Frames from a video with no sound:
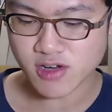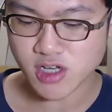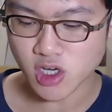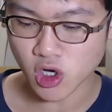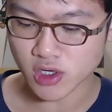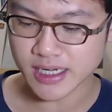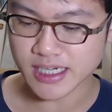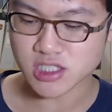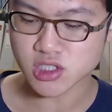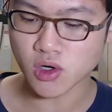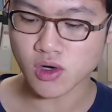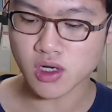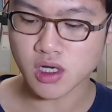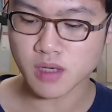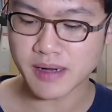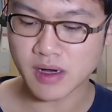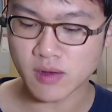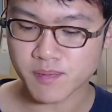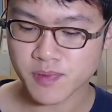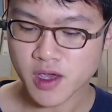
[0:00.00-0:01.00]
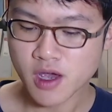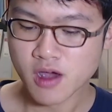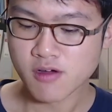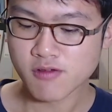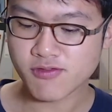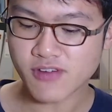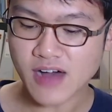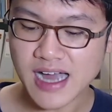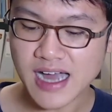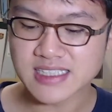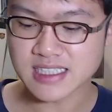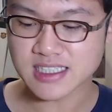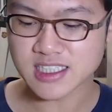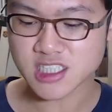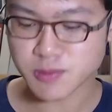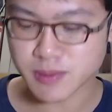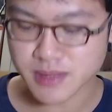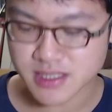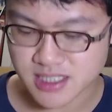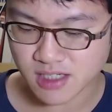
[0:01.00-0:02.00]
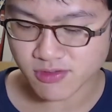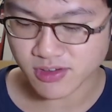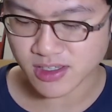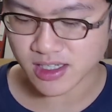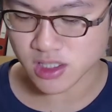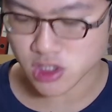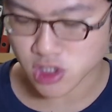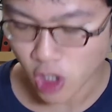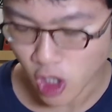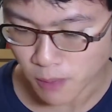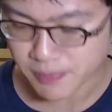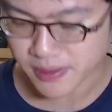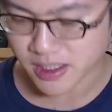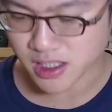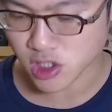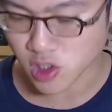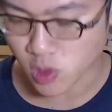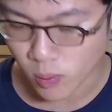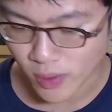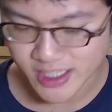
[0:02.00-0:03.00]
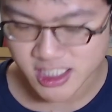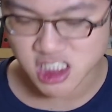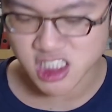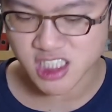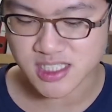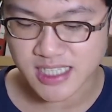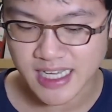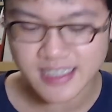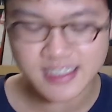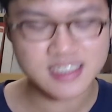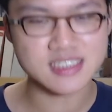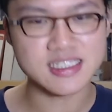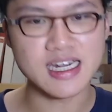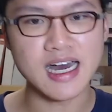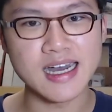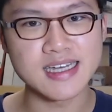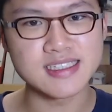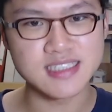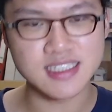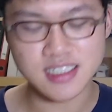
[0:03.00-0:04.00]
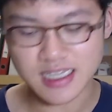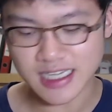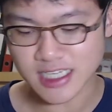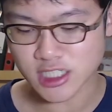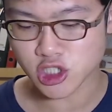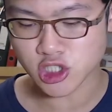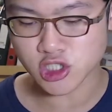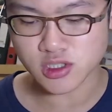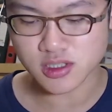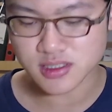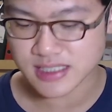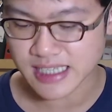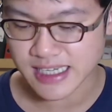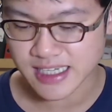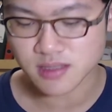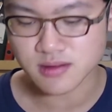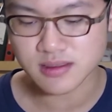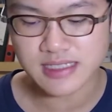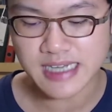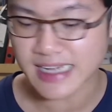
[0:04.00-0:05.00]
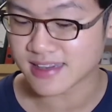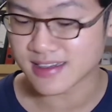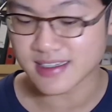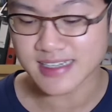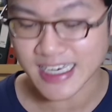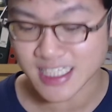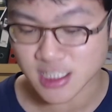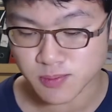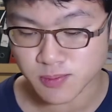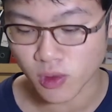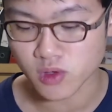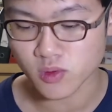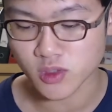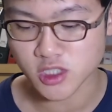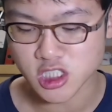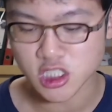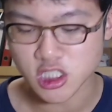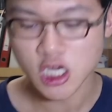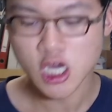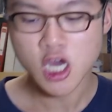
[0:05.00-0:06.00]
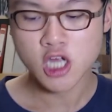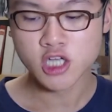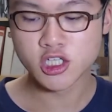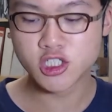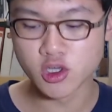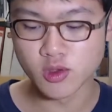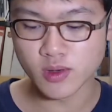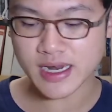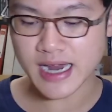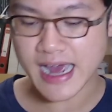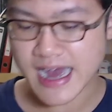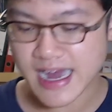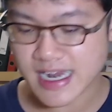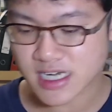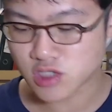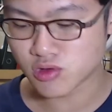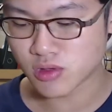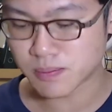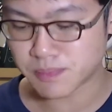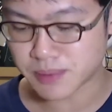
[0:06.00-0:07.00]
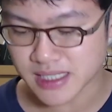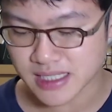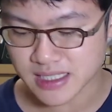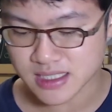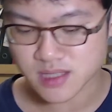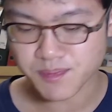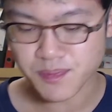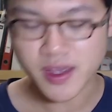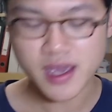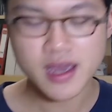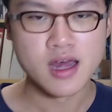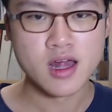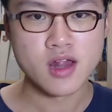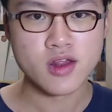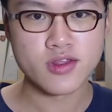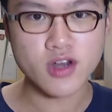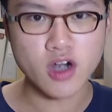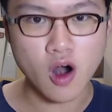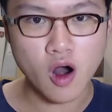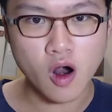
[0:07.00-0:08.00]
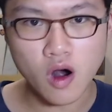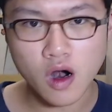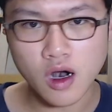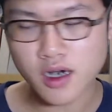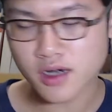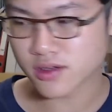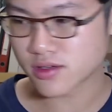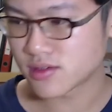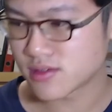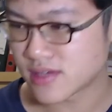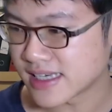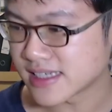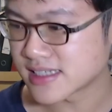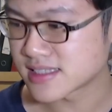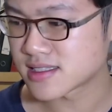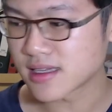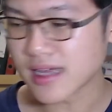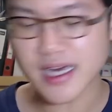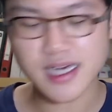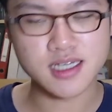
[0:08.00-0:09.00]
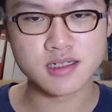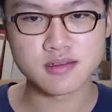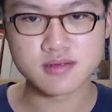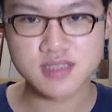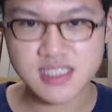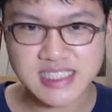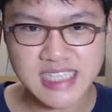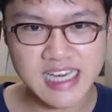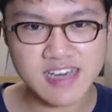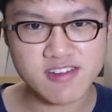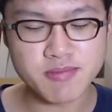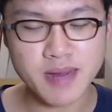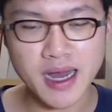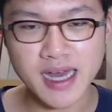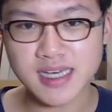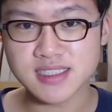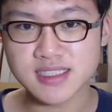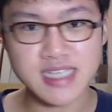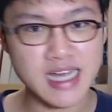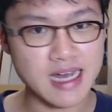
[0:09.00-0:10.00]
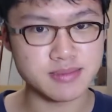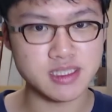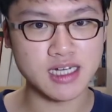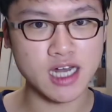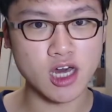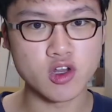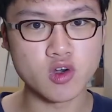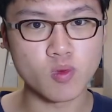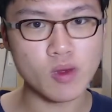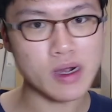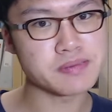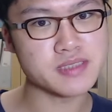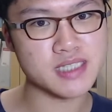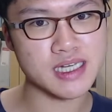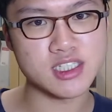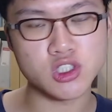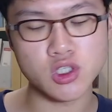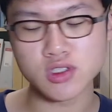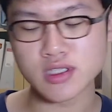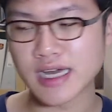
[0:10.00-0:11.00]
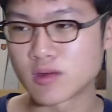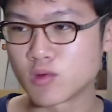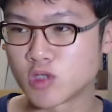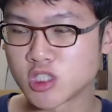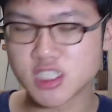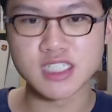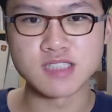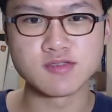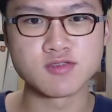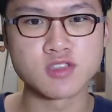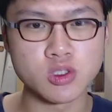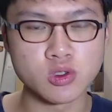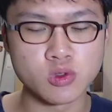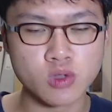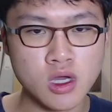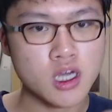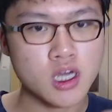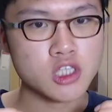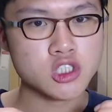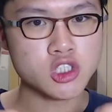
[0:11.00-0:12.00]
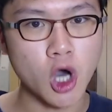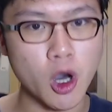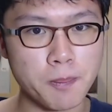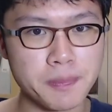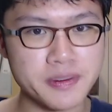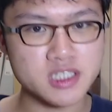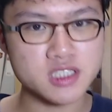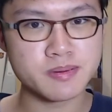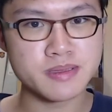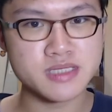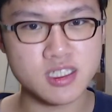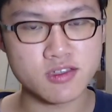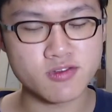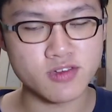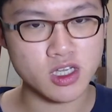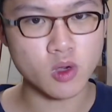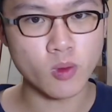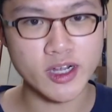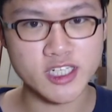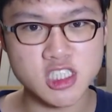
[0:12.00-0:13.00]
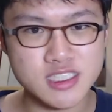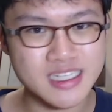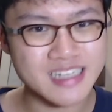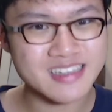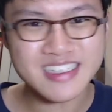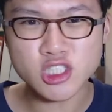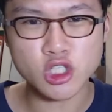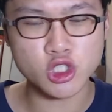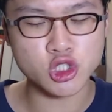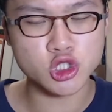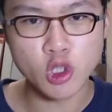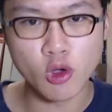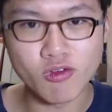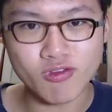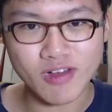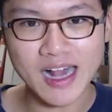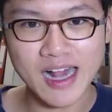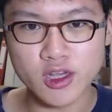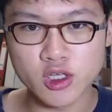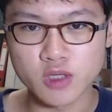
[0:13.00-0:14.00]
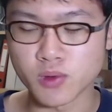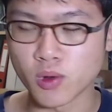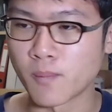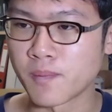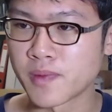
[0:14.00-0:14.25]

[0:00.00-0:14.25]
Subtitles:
on and talk about finding specific topic questions. And this ties in later to the next point, which is do it and repeat. There are things like Save My Exams and other websites online which gives you topic-specific questions, and these are so valuable.